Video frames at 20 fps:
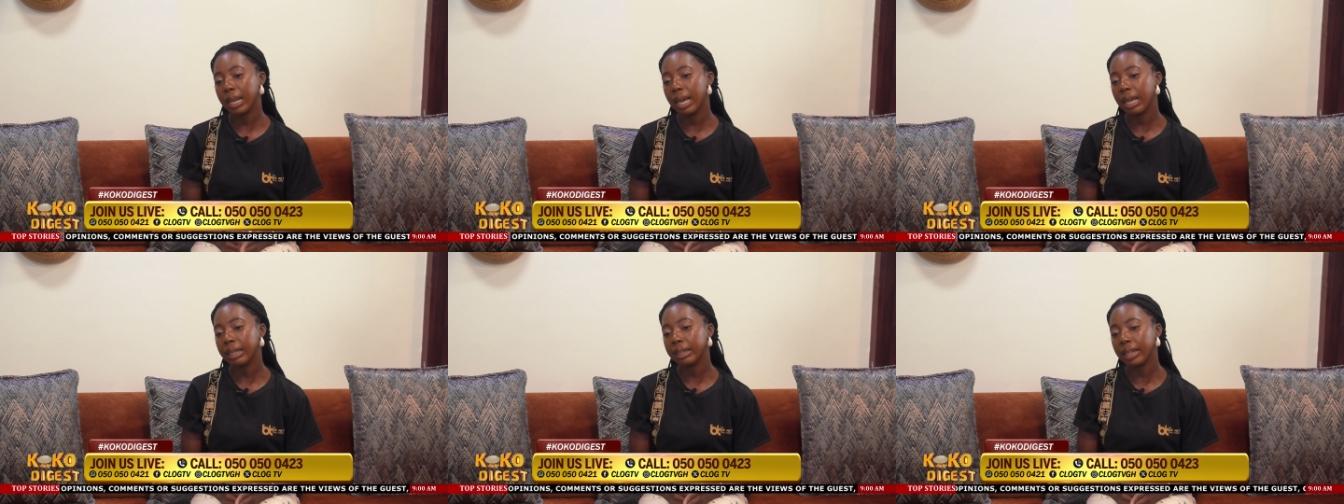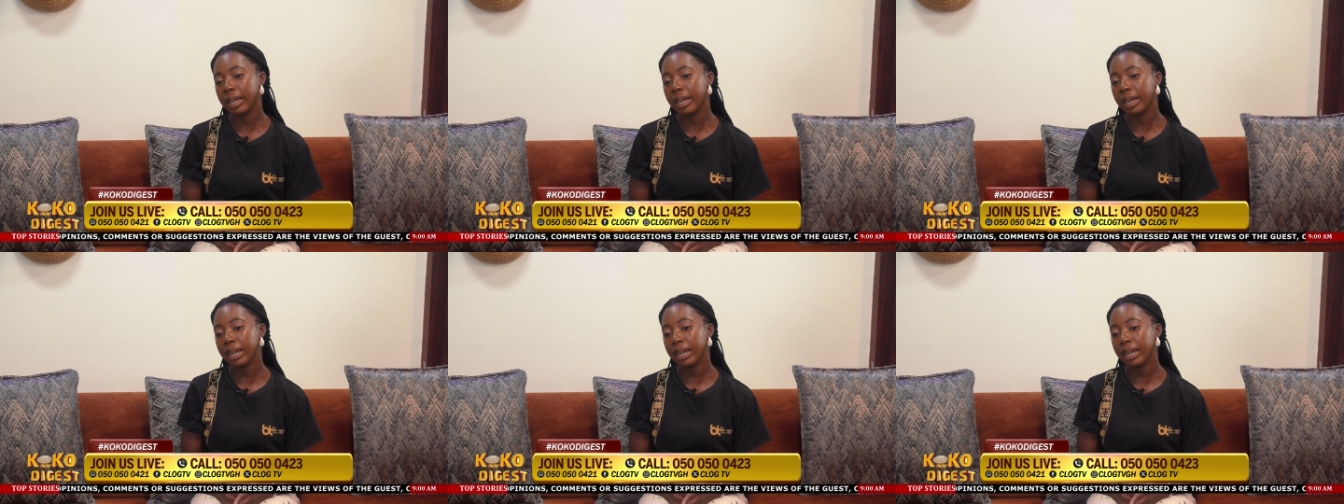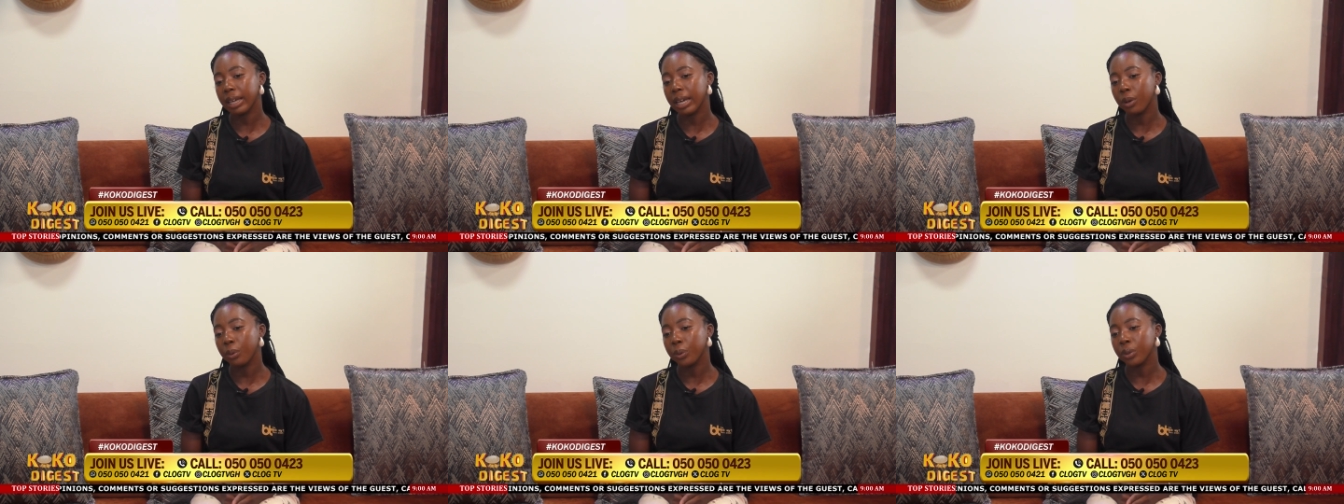planned
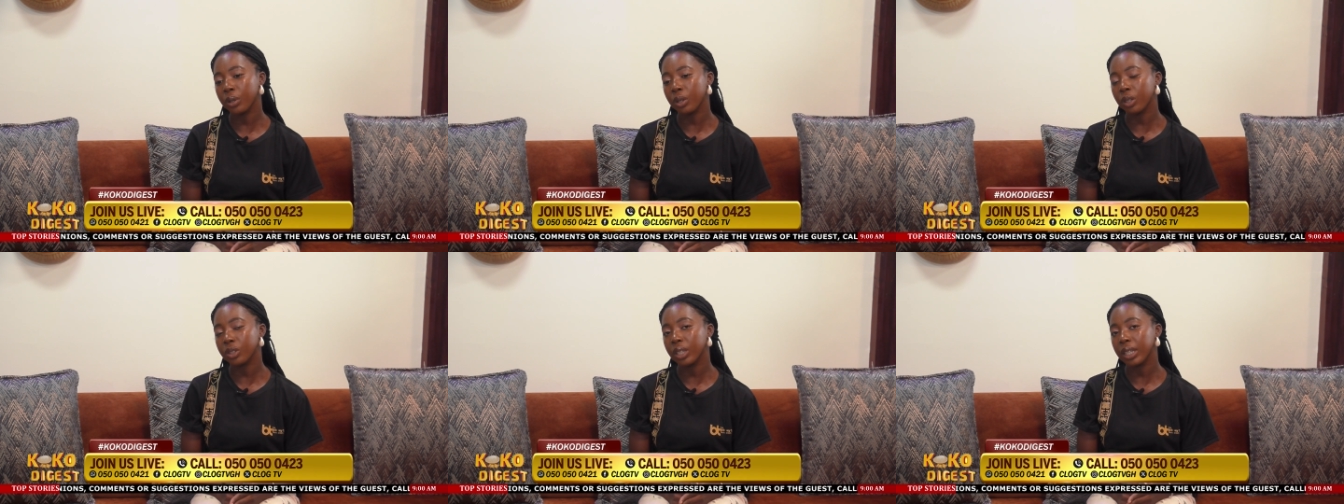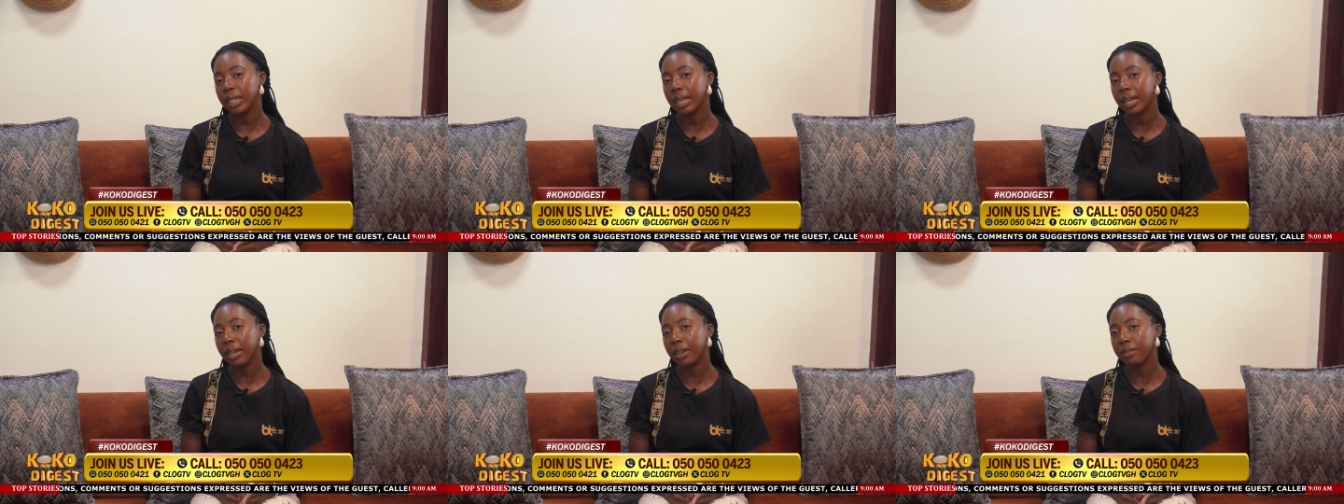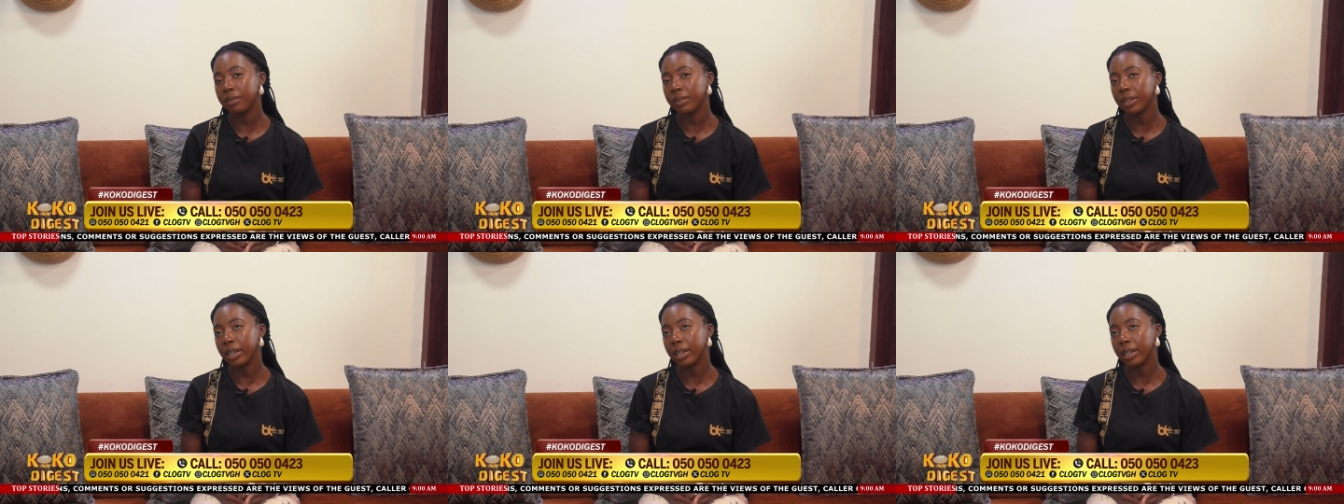that we would actually
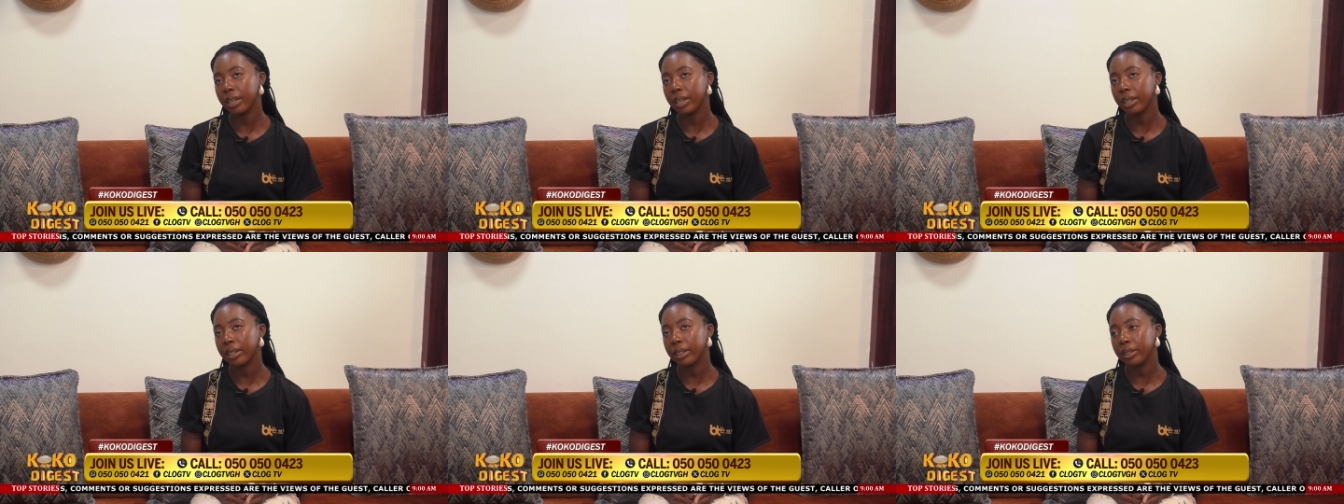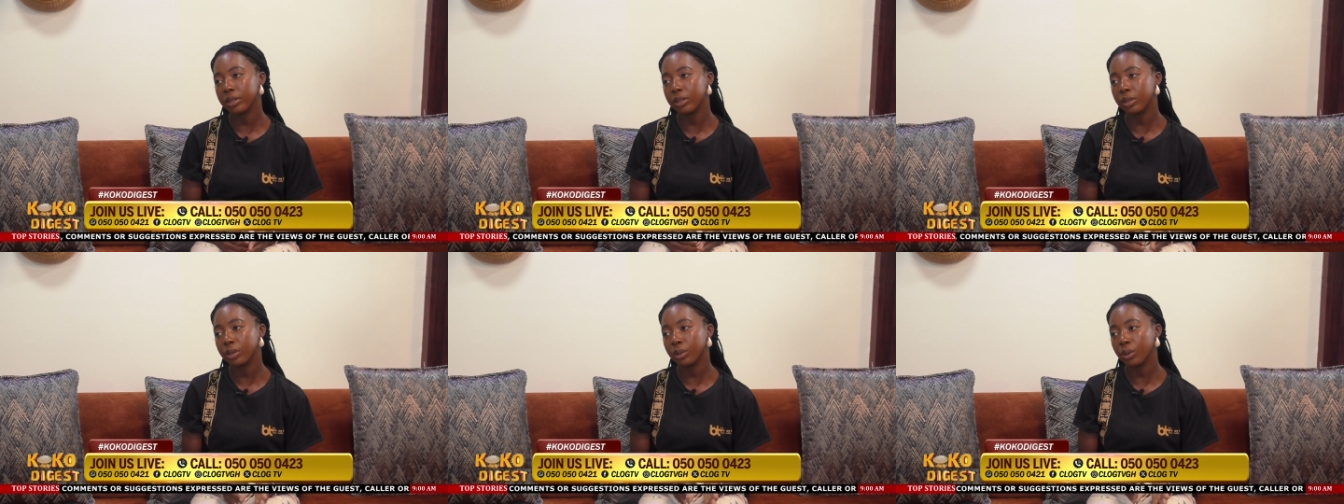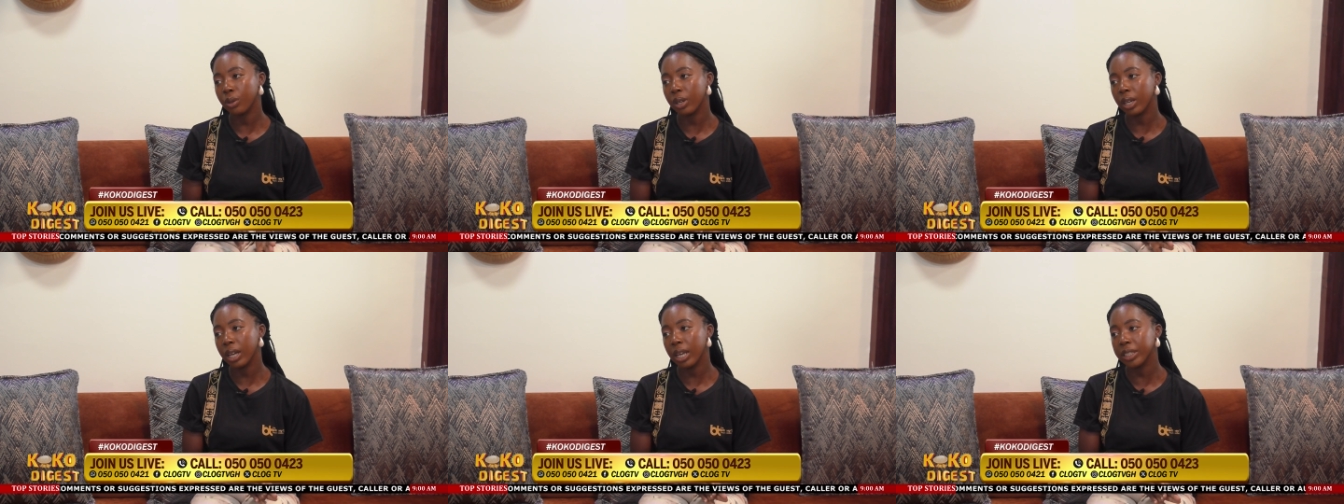have like
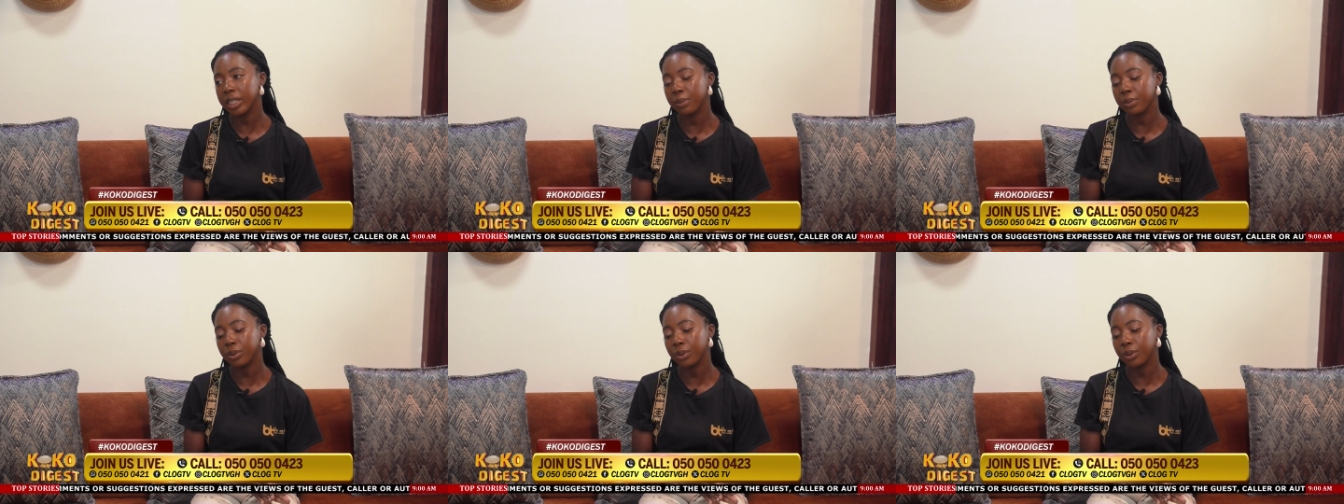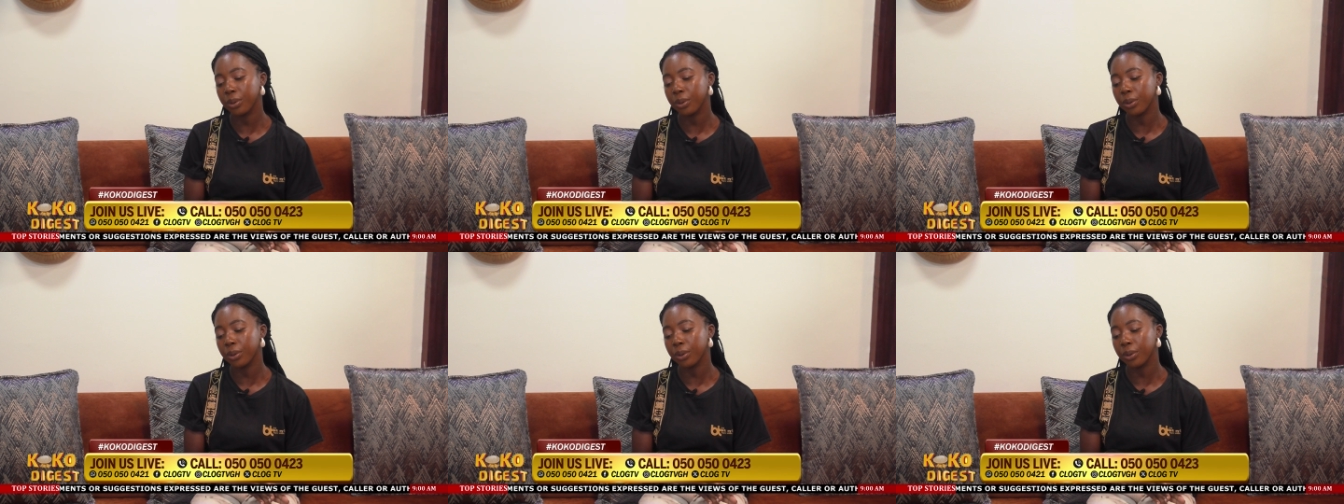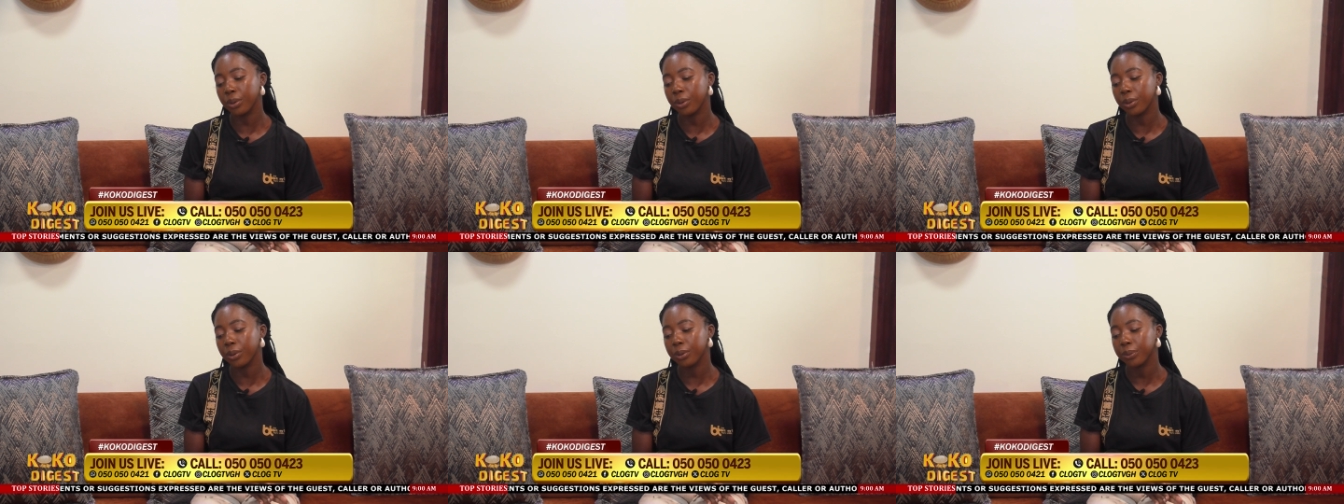scholarships
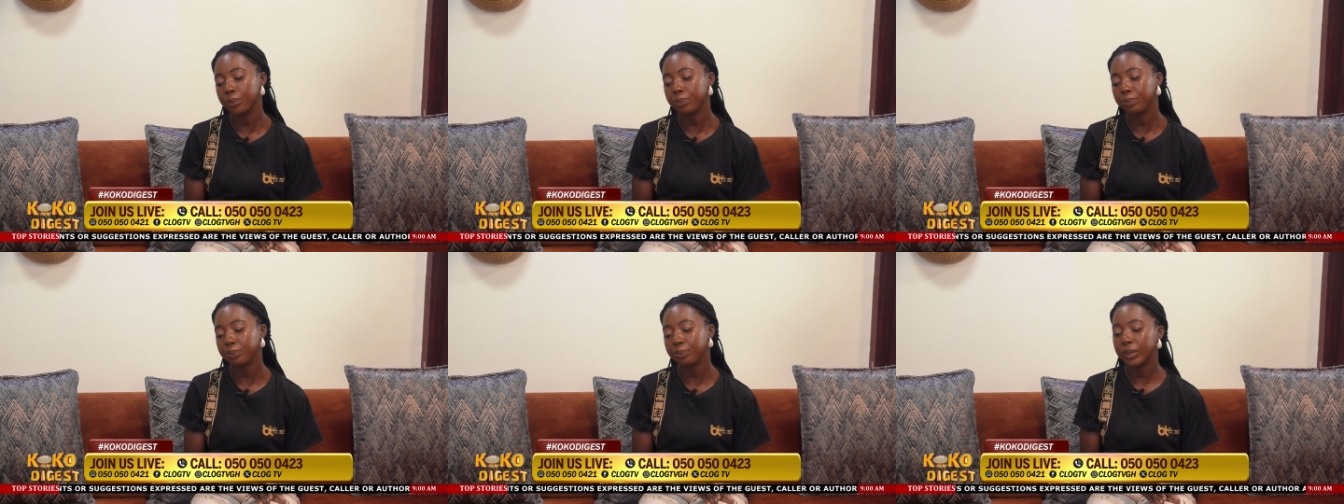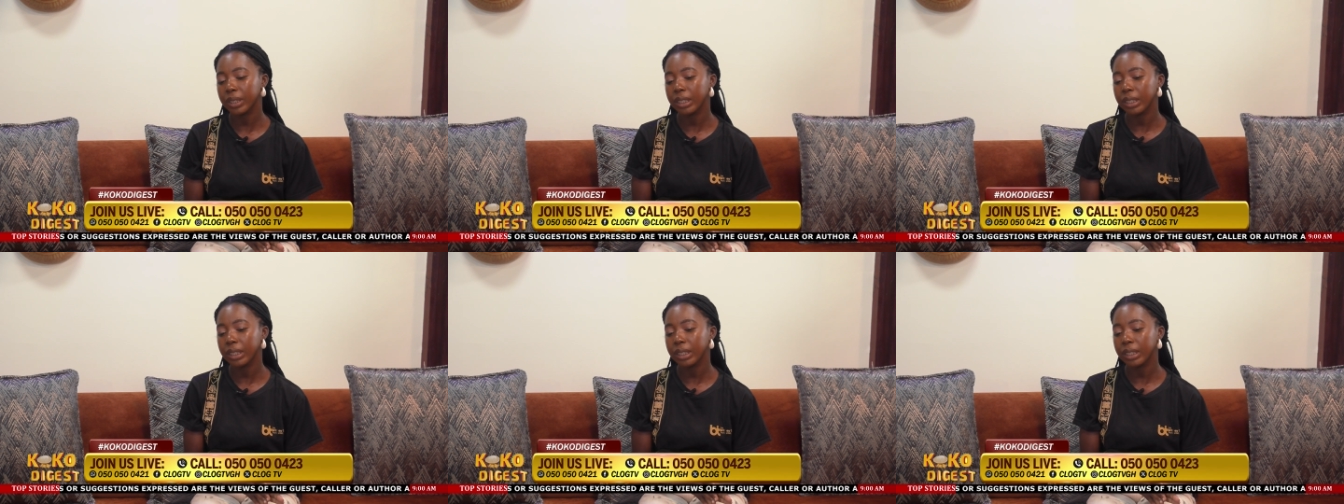or